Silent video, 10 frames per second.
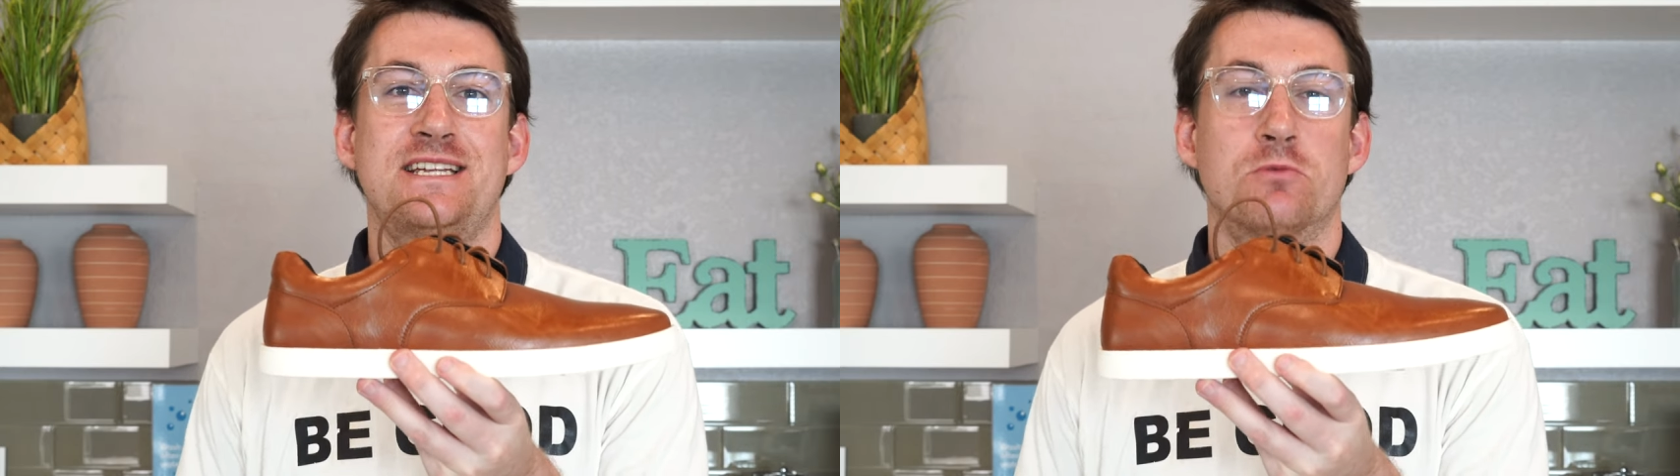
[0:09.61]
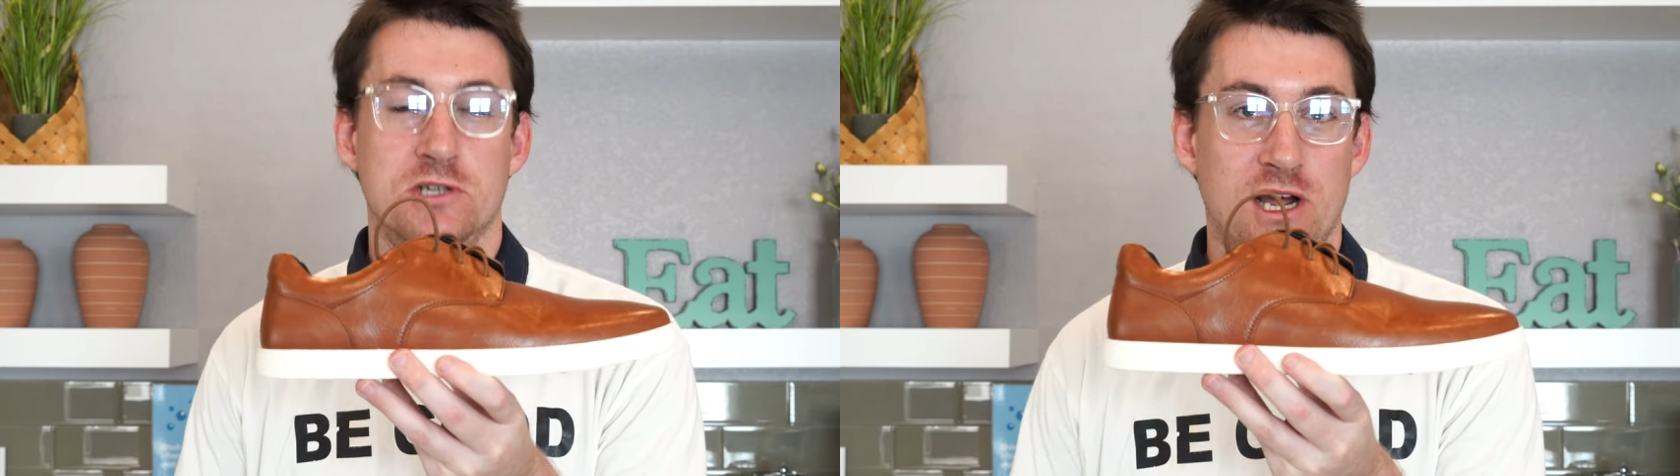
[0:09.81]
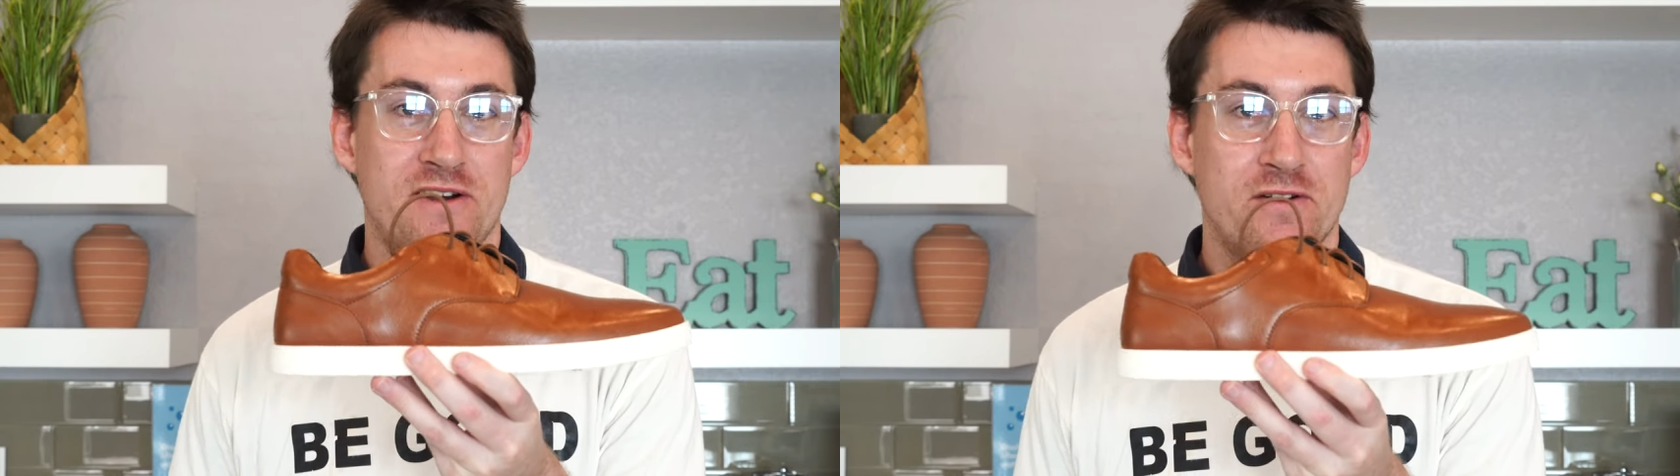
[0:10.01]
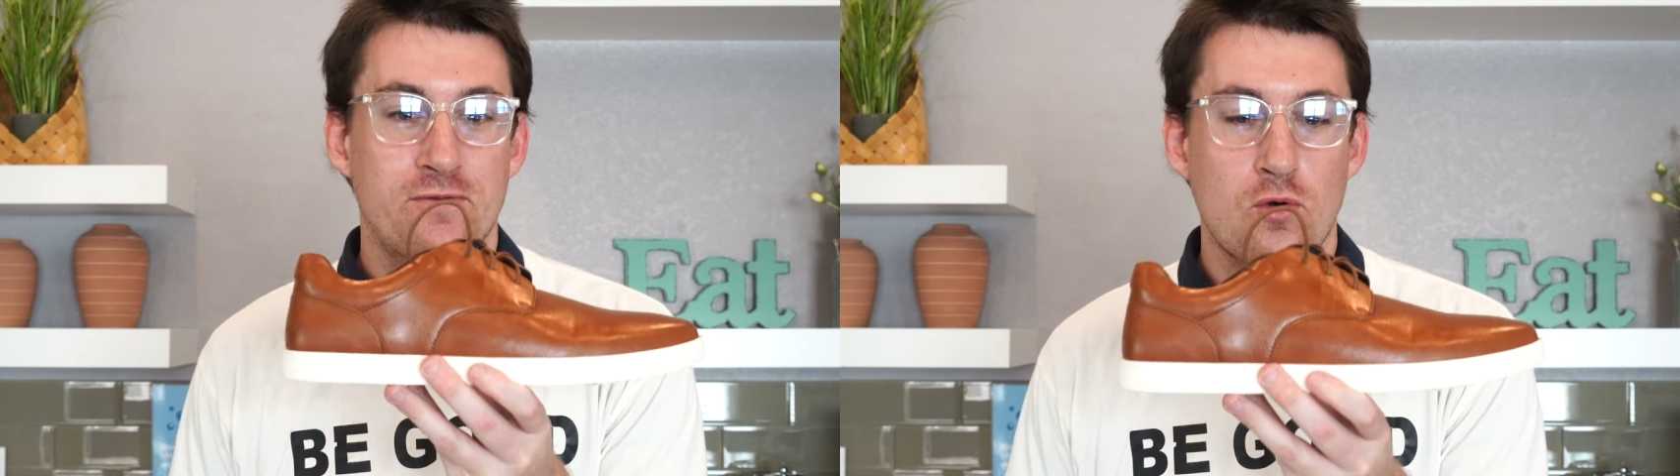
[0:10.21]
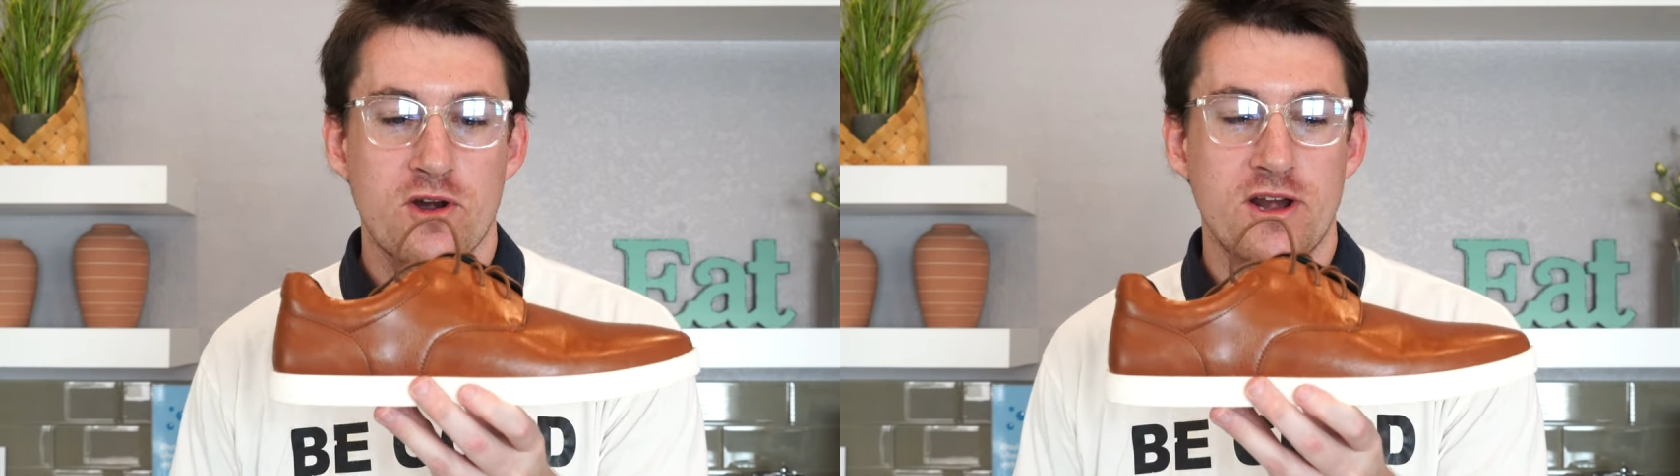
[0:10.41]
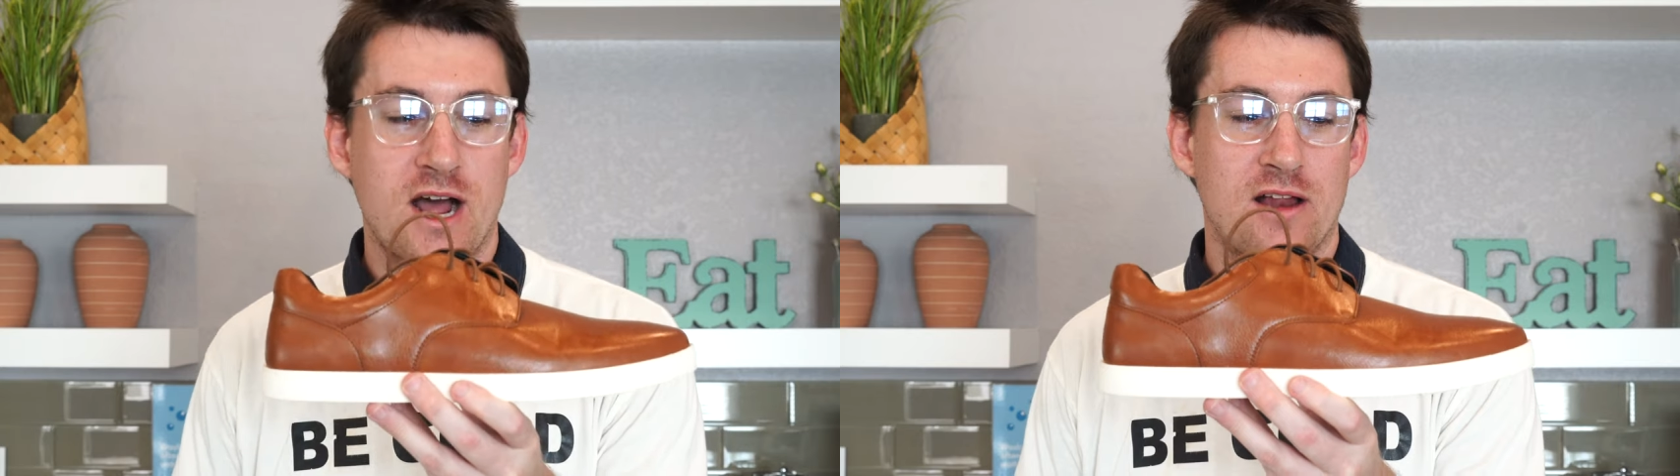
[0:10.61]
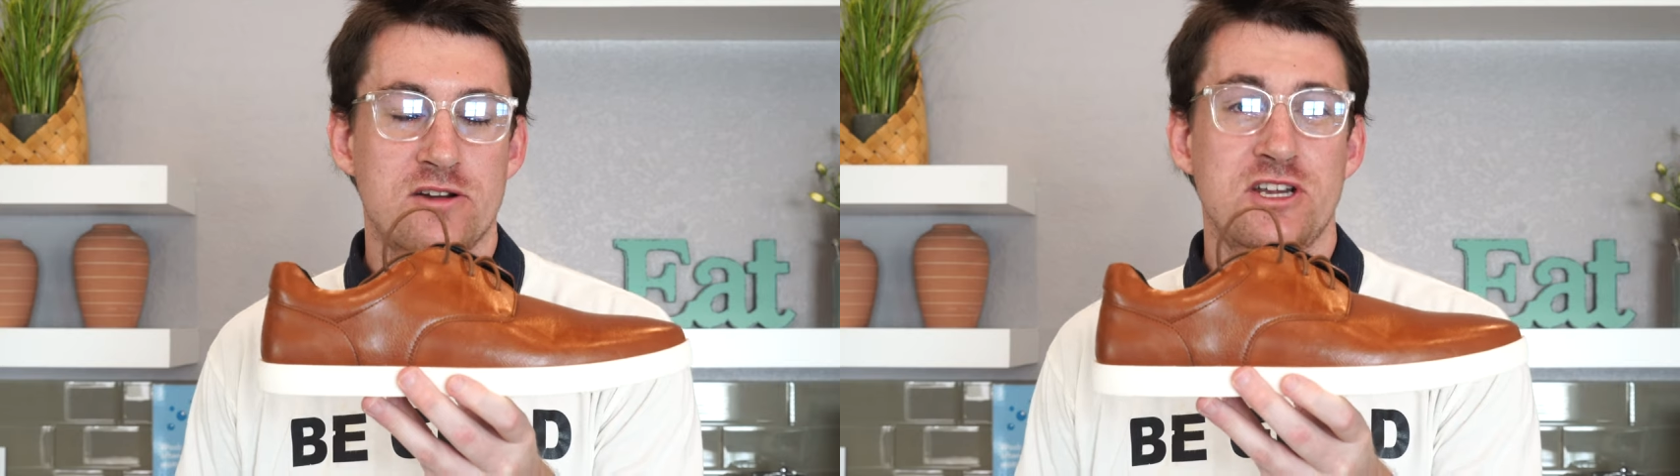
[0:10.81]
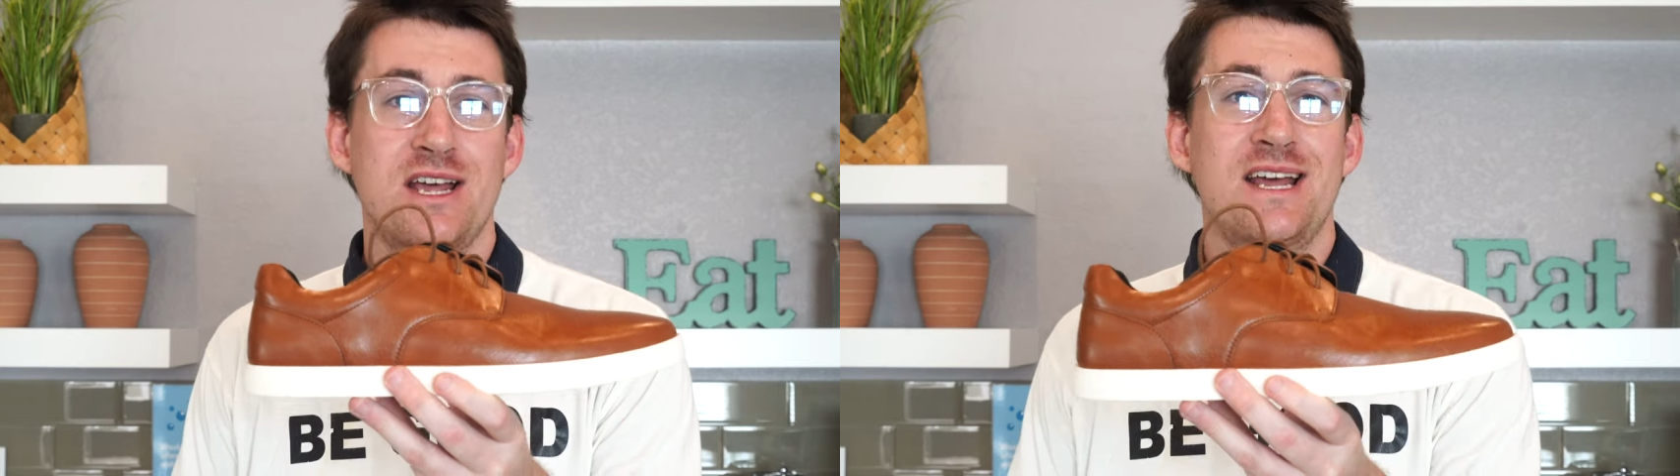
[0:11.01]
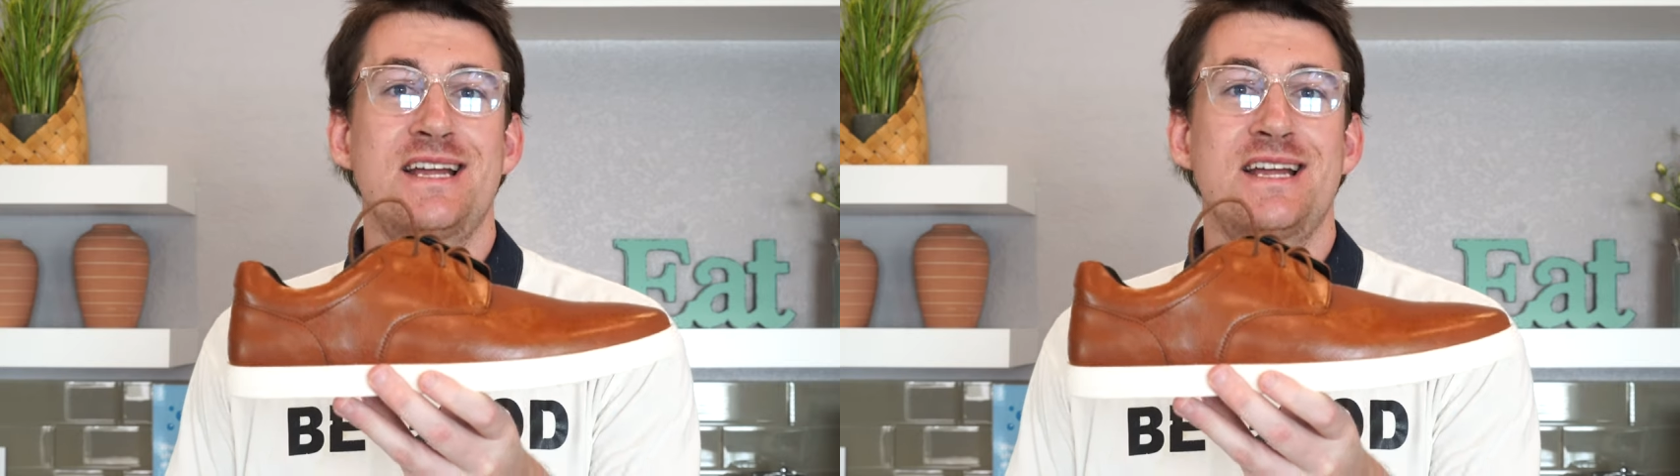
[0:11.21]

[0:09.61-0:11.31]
It was under $40.